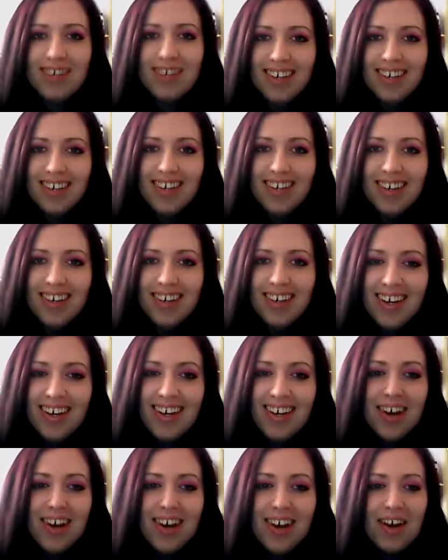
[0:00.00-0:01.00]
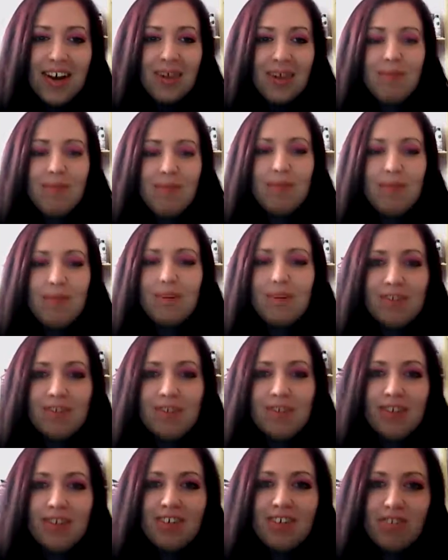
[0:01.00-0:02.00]
one. Maybe I'll
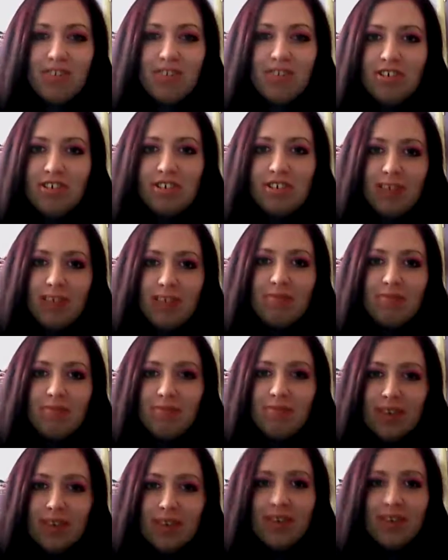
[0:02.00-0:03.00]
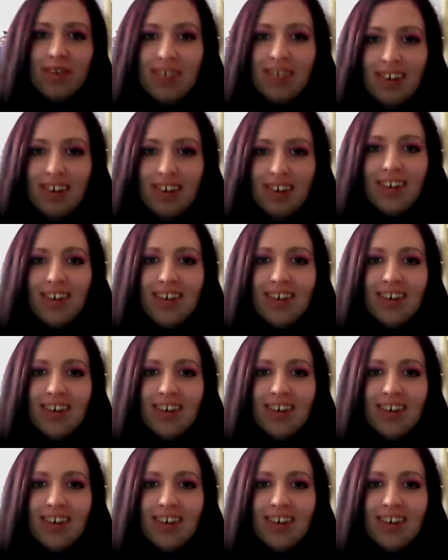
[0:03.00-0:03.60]
do like a ginger snaps review and then